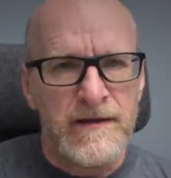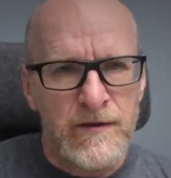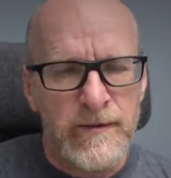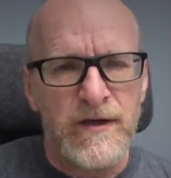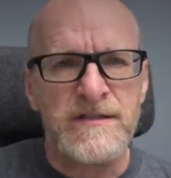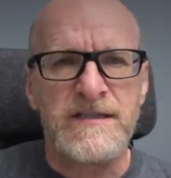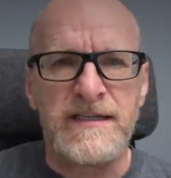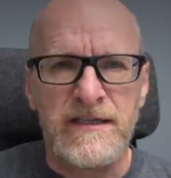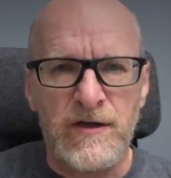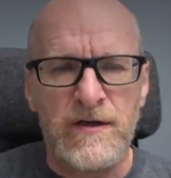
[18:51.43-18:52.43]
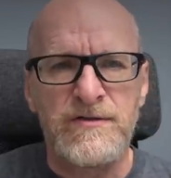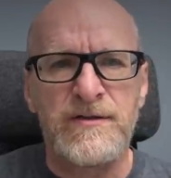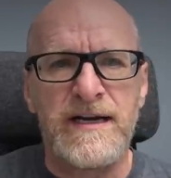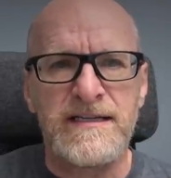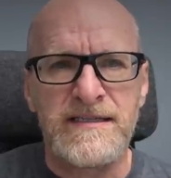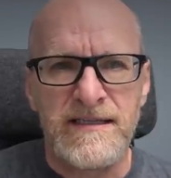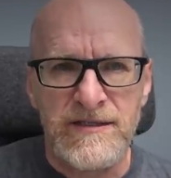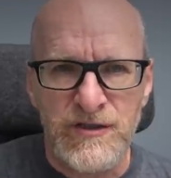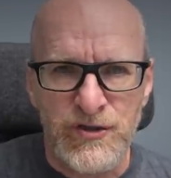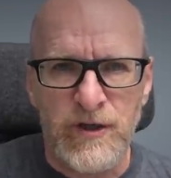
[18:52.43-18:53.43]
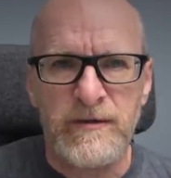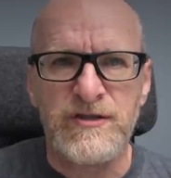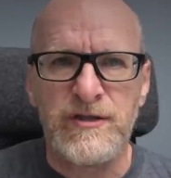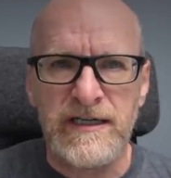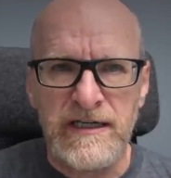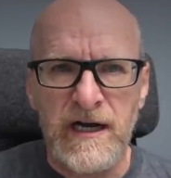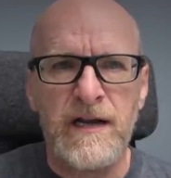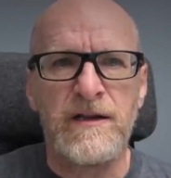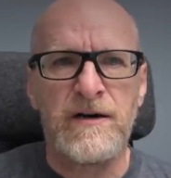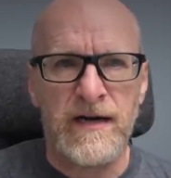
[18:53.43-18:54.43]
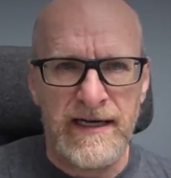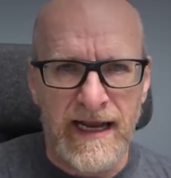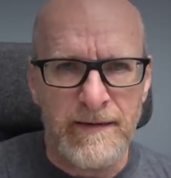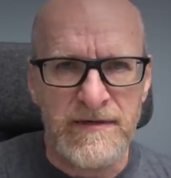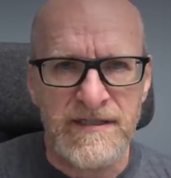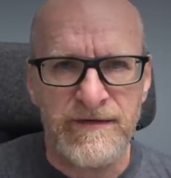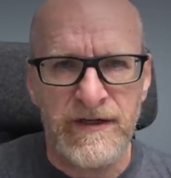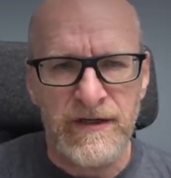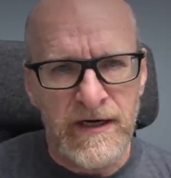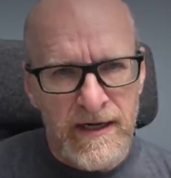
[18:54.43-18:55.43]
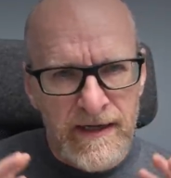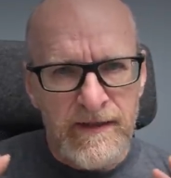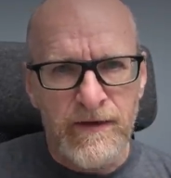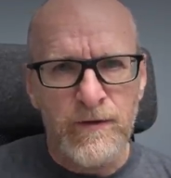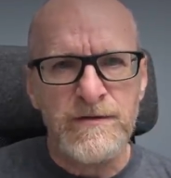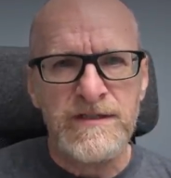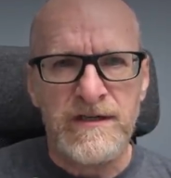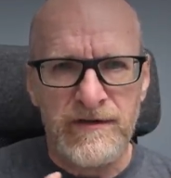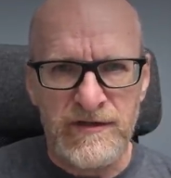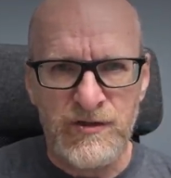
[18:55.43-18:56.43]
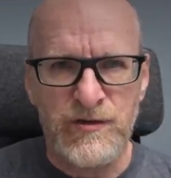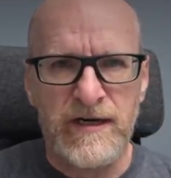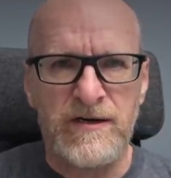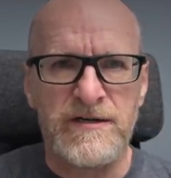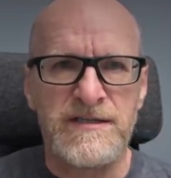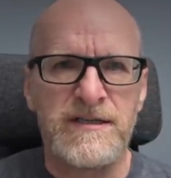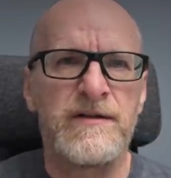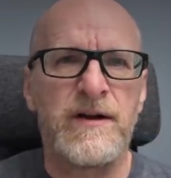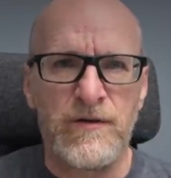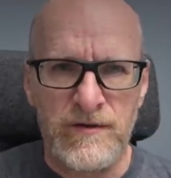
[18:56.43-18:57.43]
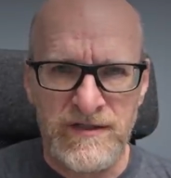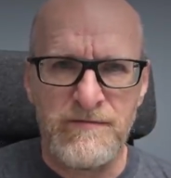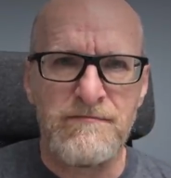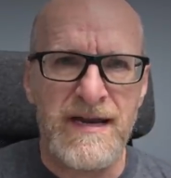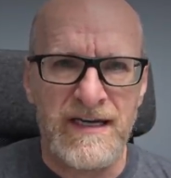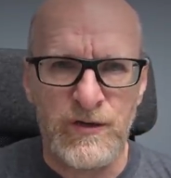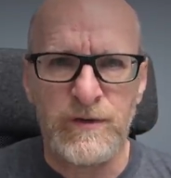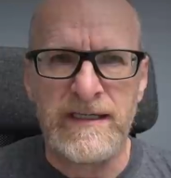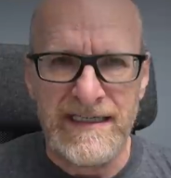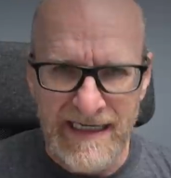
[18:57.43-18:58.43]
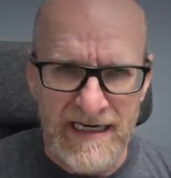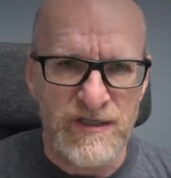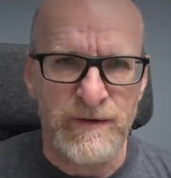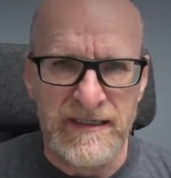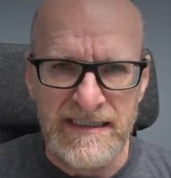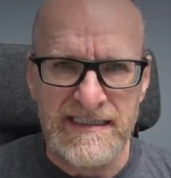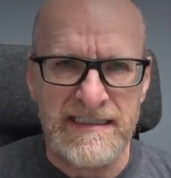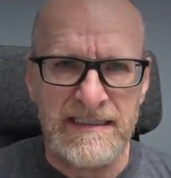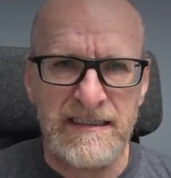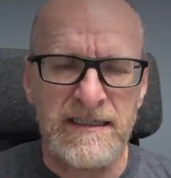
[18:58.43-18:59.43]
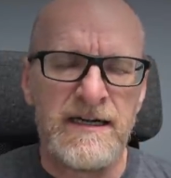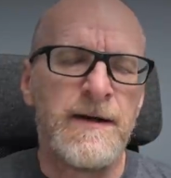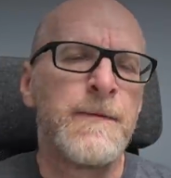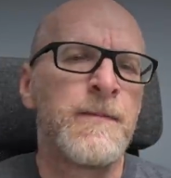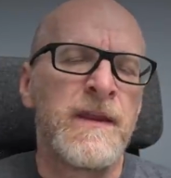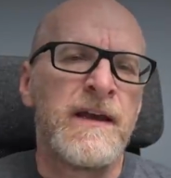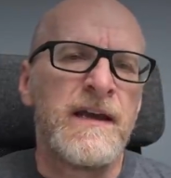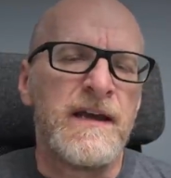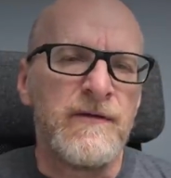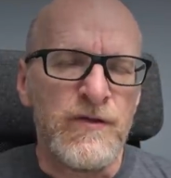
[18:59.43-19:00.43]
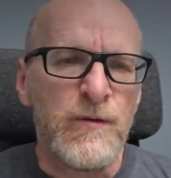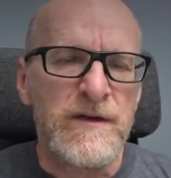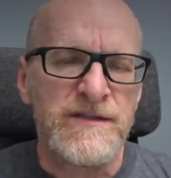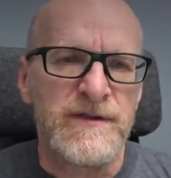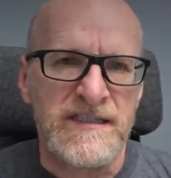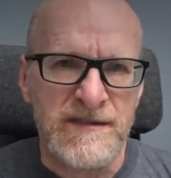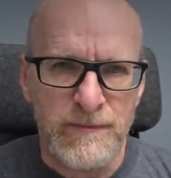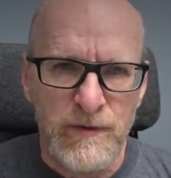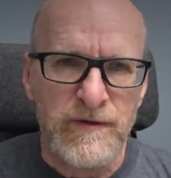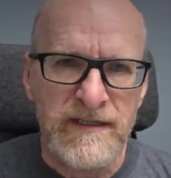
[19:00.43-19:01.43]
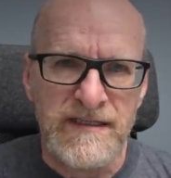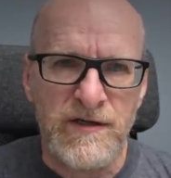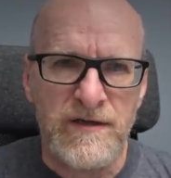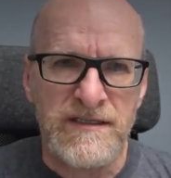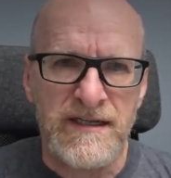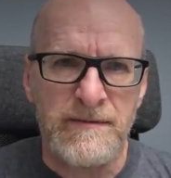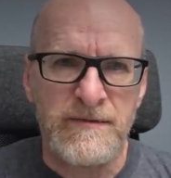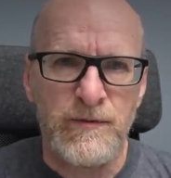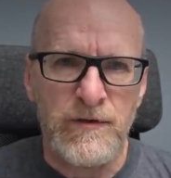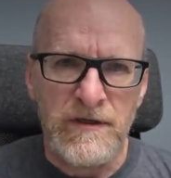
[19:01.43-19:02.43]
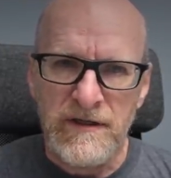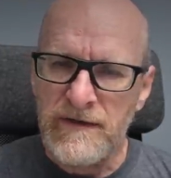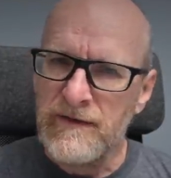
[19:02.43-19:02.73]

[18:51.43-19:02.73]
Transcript: Luminosity, contrast, geometry, color, and atmosphere. Those are the triggers that are going to make you engage with the scene. If you want to explore these concepts more,